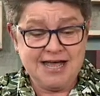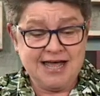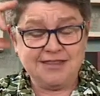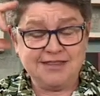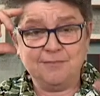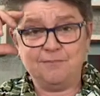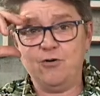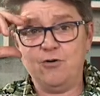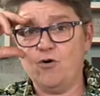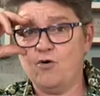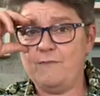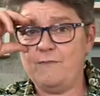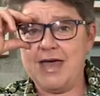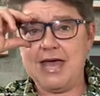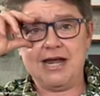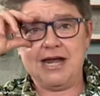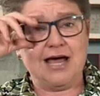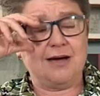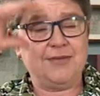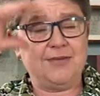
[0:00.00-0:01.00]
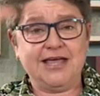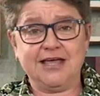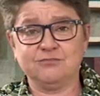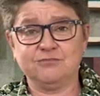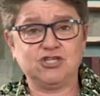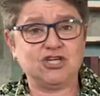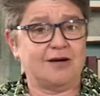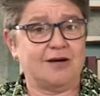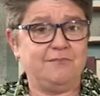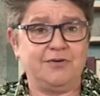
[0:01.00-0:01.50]
And the poor man, I make
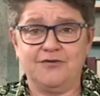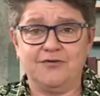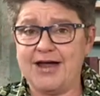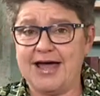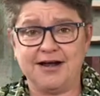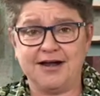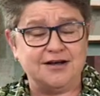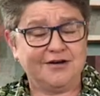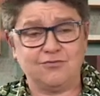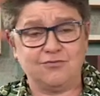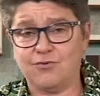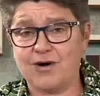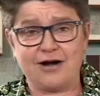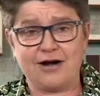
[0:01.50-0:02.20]
him jump around and